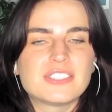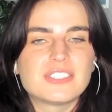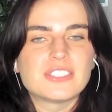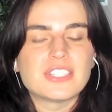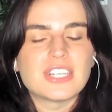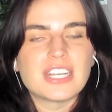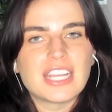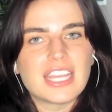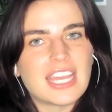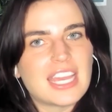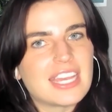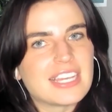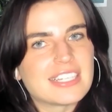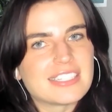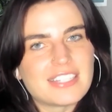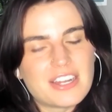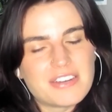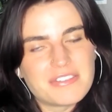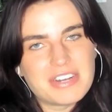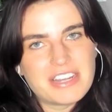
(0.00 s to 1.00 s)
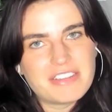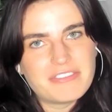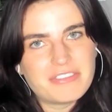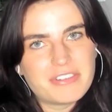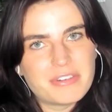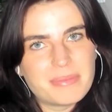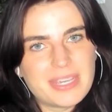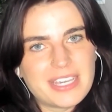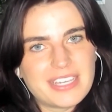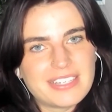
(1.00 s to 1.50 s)
drinking is not right
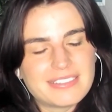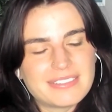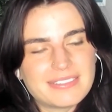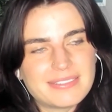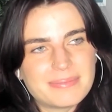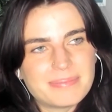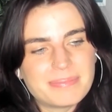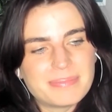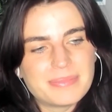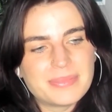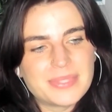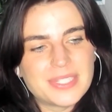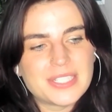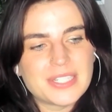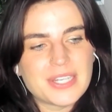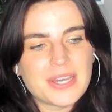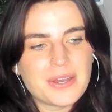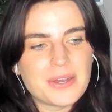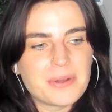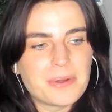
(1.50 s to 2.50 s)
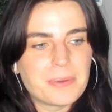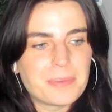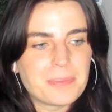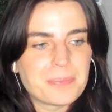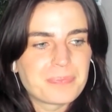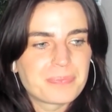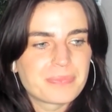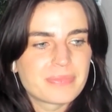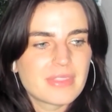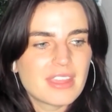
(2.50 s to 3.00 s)
for me. So
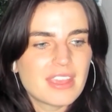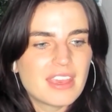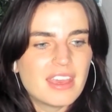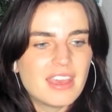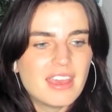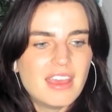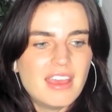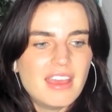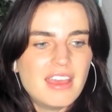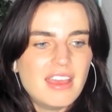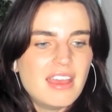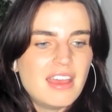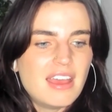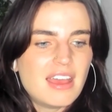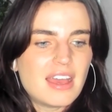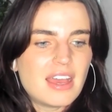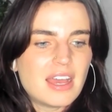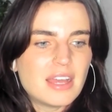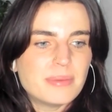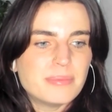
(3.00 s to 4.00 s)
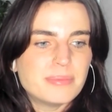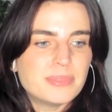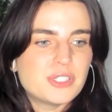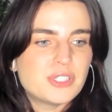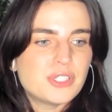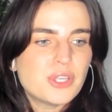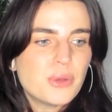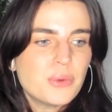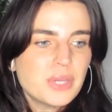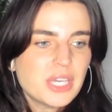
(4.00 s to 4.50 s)
I'm
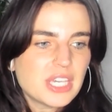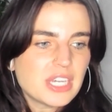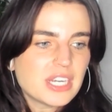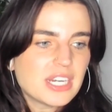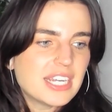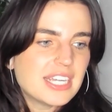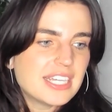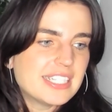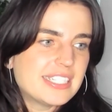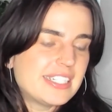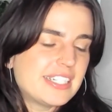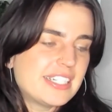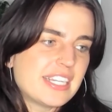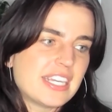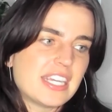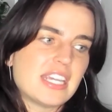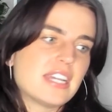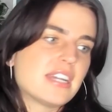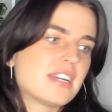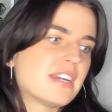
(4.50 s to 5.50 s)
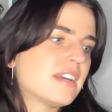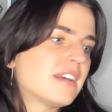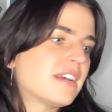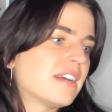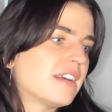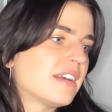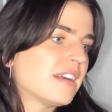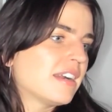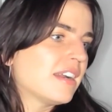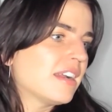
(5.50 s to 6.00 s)
so curious to
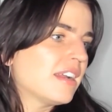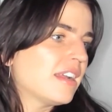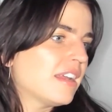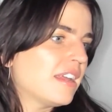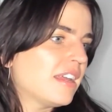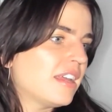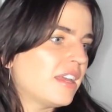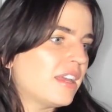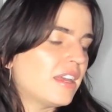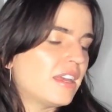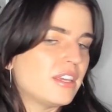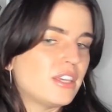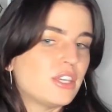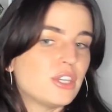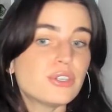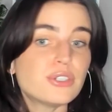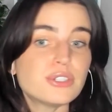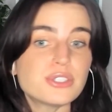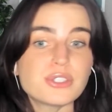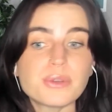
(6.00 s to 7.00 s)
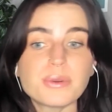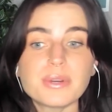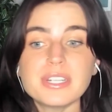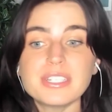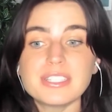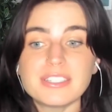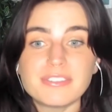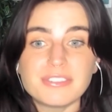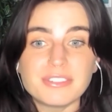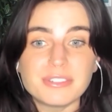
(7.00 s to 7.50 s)
hear your
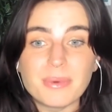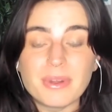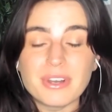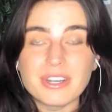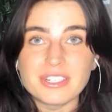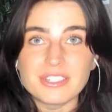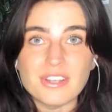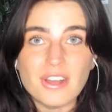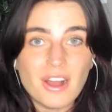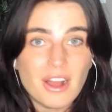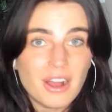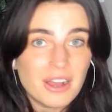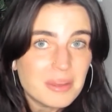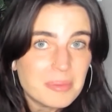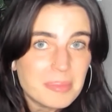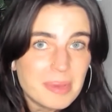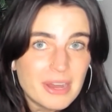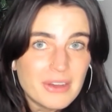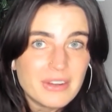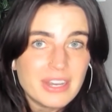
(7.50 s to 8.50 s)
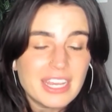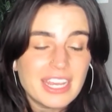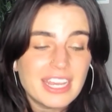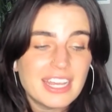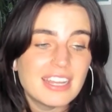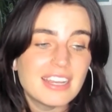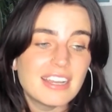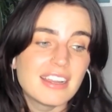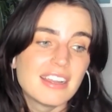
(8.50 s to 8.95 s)
stories if you want to talk about it.